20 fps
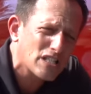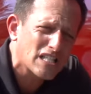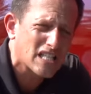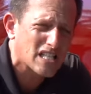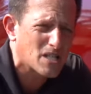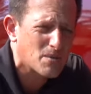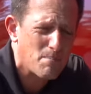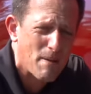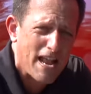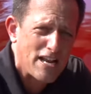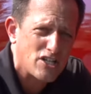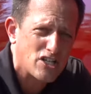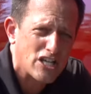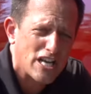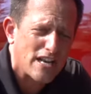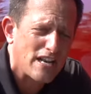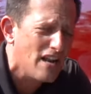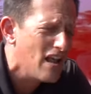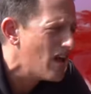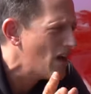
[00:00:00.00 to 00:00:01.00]

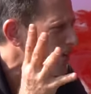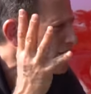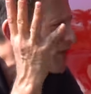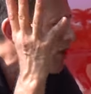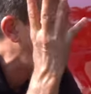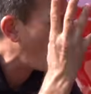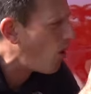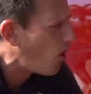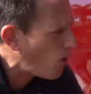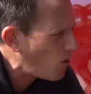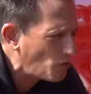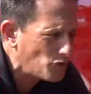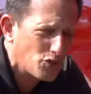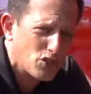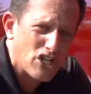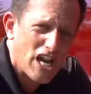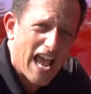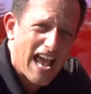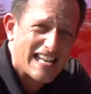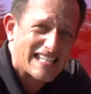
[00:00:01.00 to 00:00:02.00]
suspension, the whole
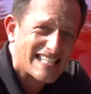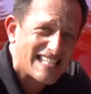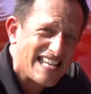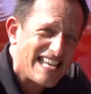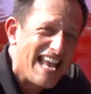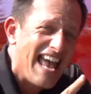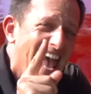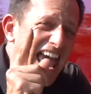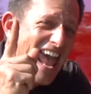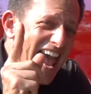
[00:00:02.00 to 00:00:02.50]
chassis,